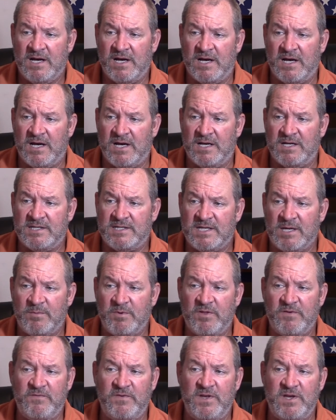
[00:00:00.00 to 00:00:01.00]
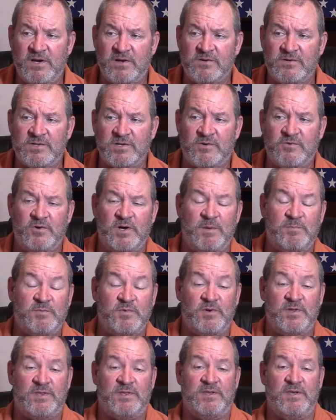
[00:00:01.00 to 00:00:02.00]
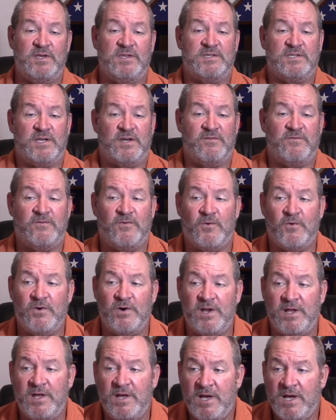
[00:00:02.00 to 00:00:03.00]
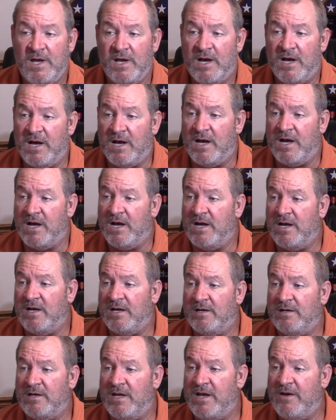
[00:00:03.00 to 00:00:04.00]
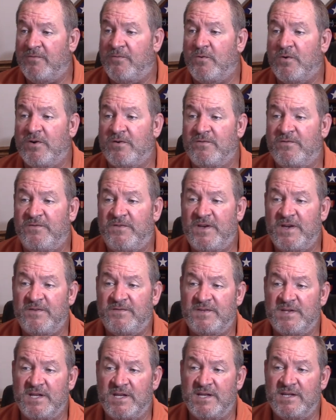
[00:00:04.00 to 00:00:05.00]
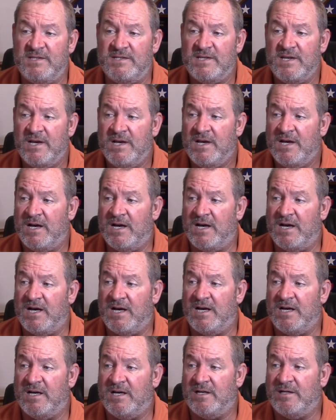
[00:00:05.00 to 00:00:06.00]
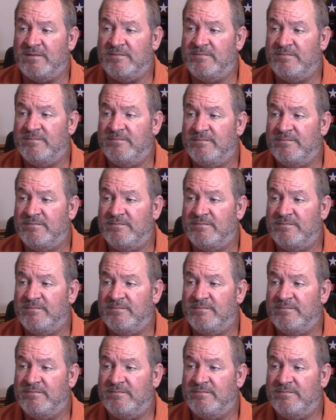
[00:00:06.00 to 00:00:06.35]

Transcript: Uh, some of the vehicles equipped with these uh, Ford uh, F one fifties uh,